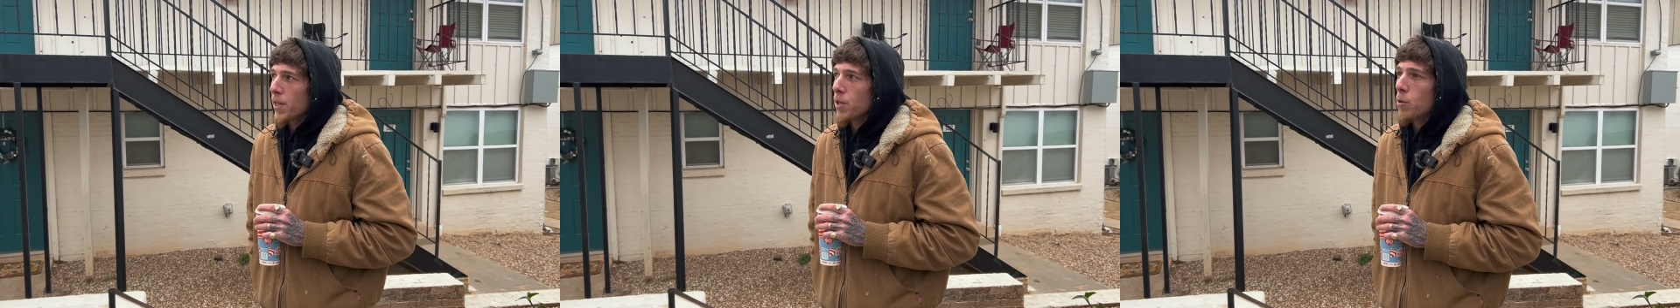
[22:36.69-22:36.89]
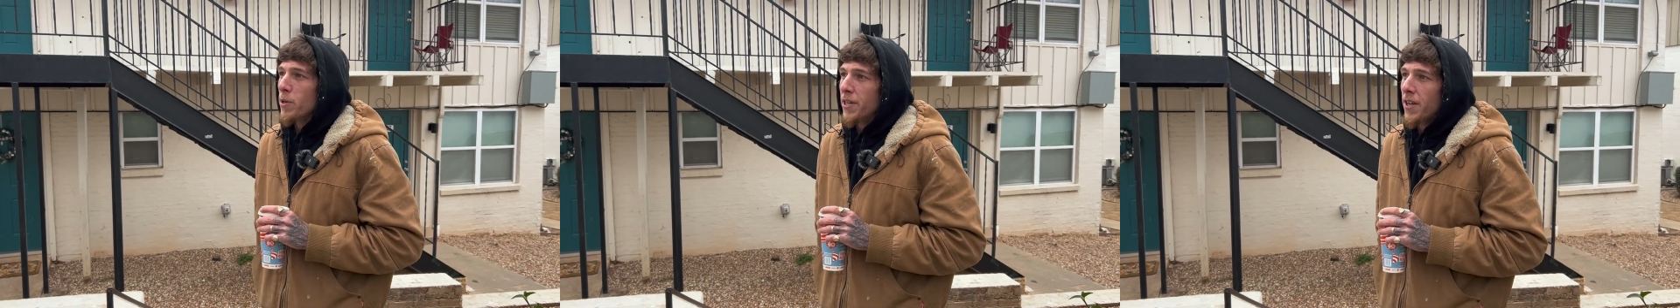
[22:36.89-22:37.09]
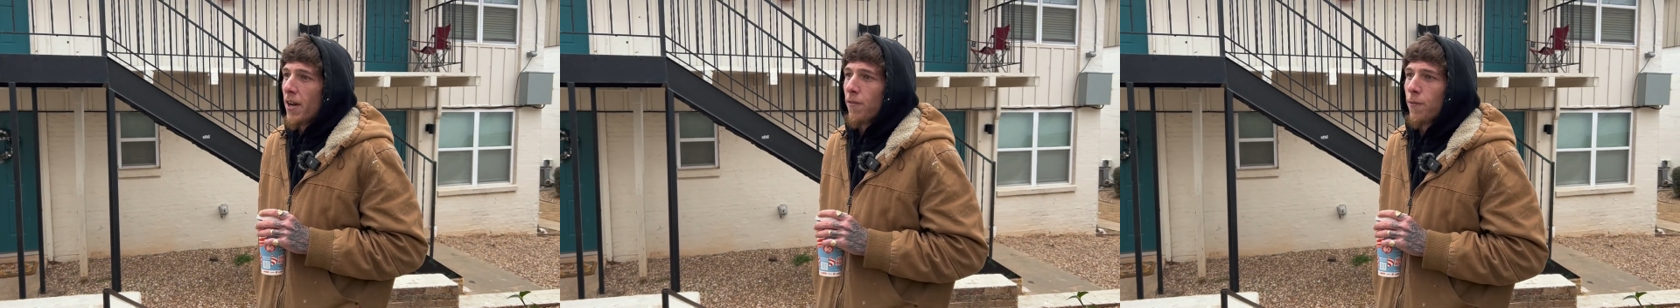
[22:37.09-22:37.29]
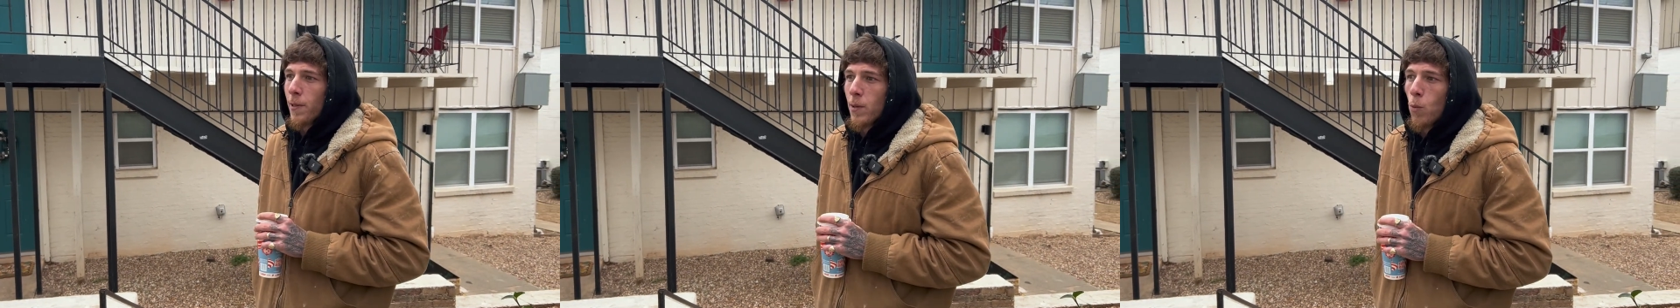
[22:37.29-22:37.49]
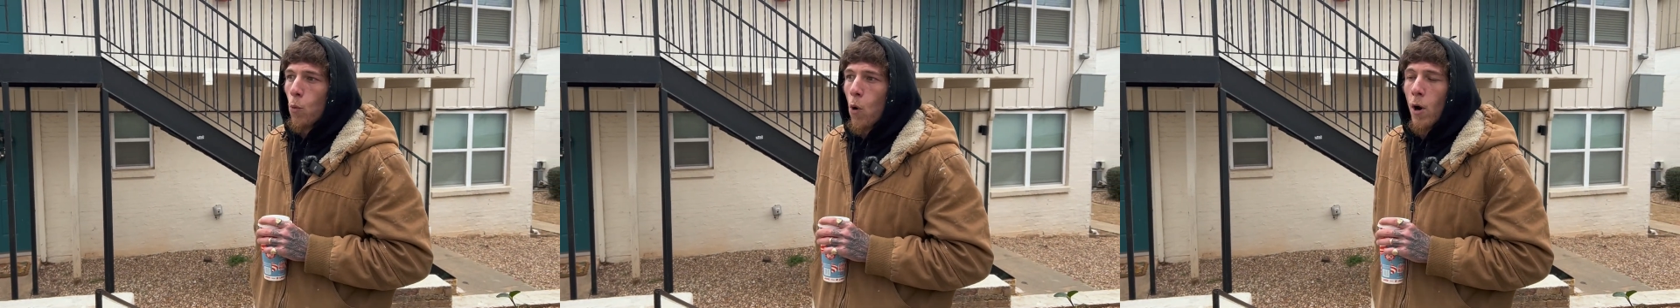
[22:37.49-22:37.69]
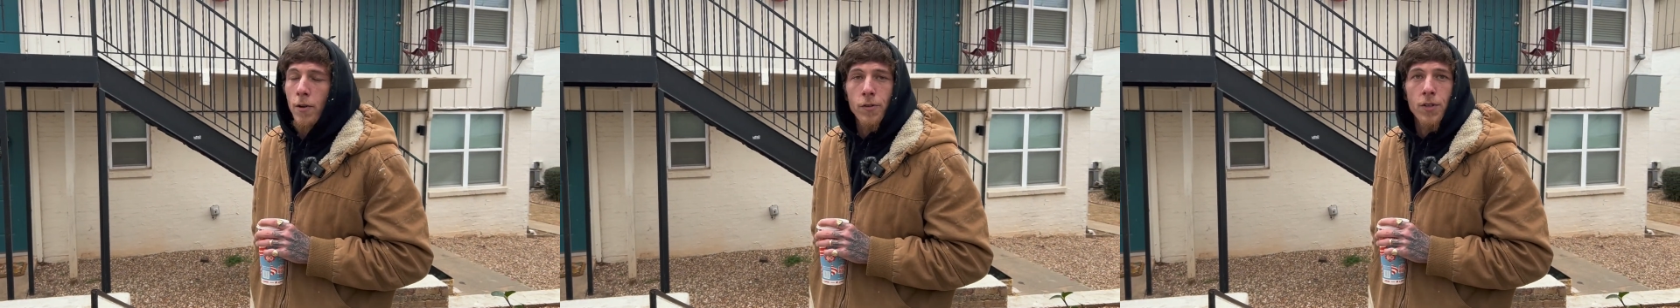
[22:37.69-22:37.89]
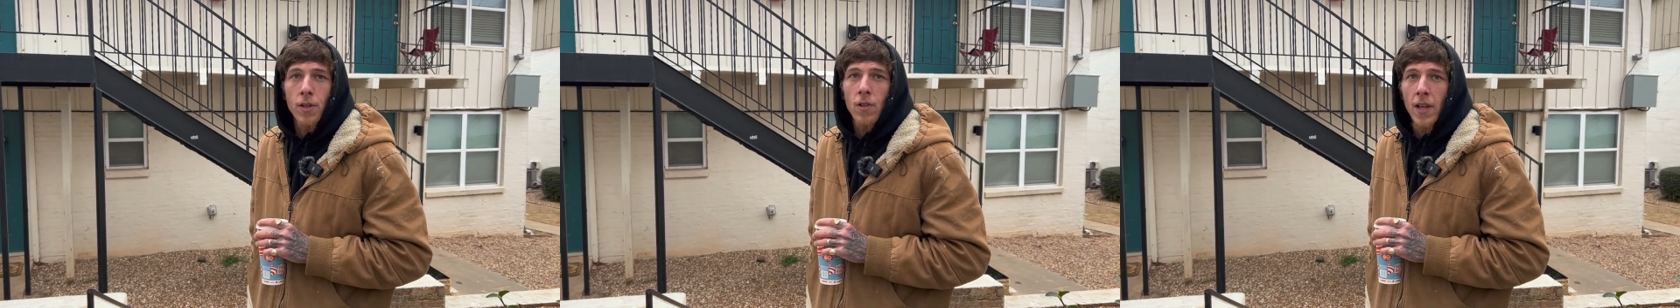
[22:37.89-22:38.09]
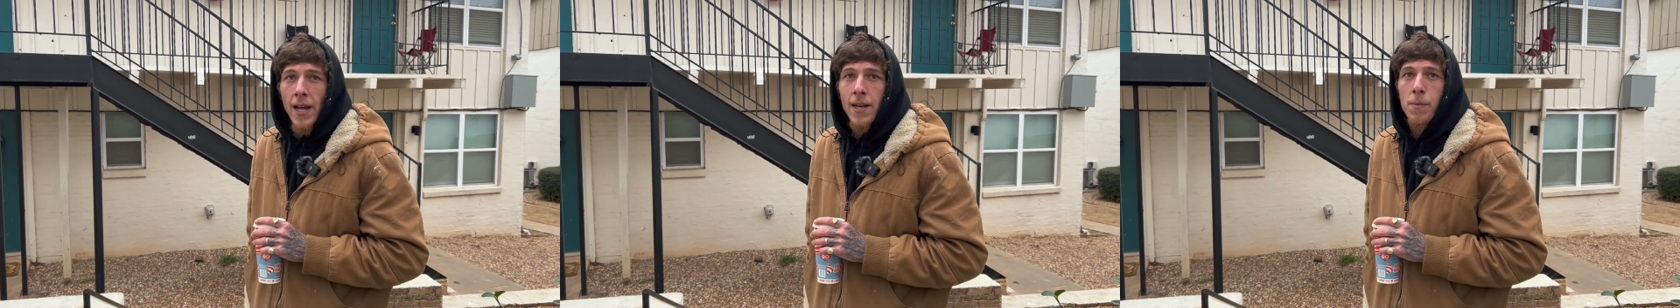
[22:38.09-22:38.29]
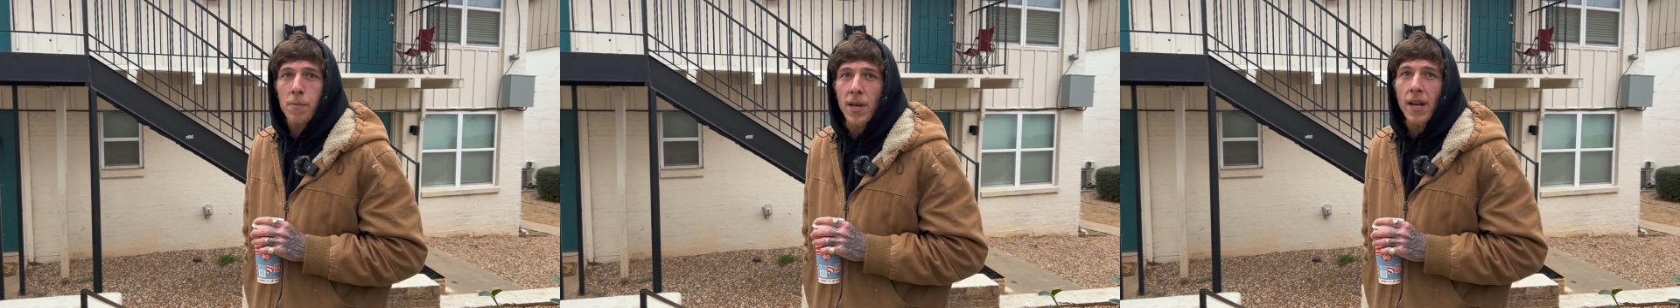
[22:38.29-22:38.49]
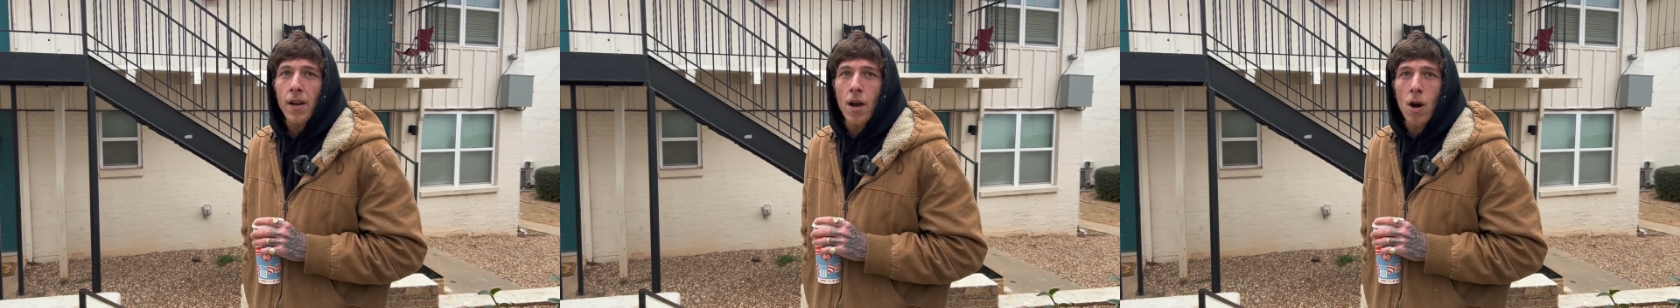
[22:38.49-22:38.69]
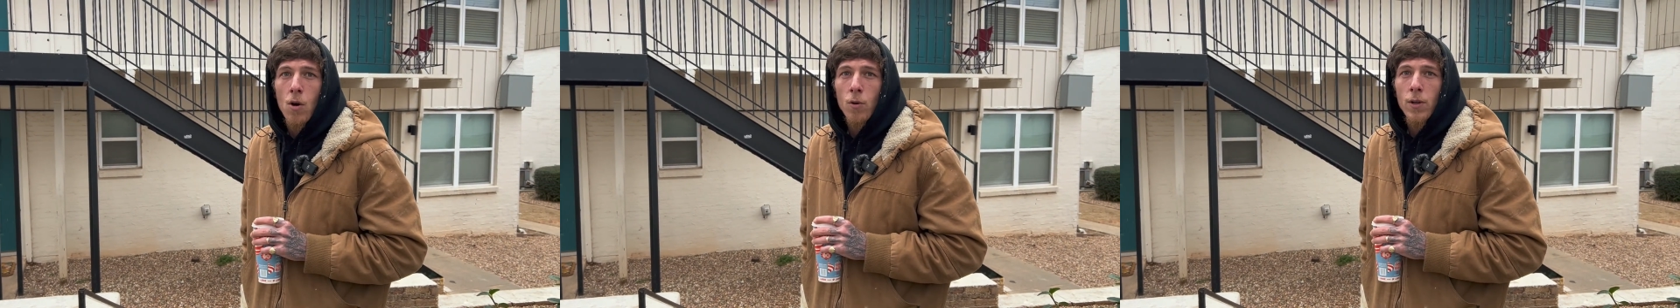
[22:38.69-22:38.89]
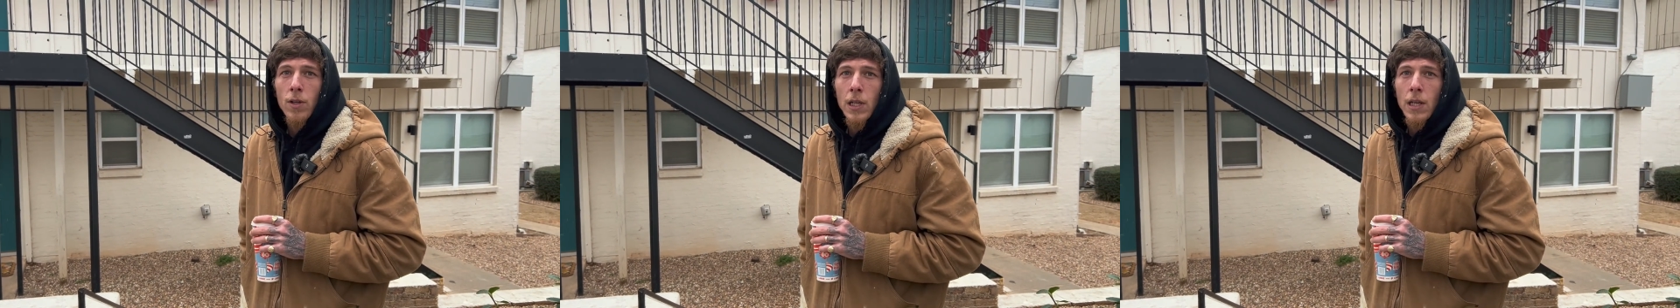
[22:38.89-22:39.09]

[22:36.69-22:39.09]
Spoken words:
you would definitely want to let it be known.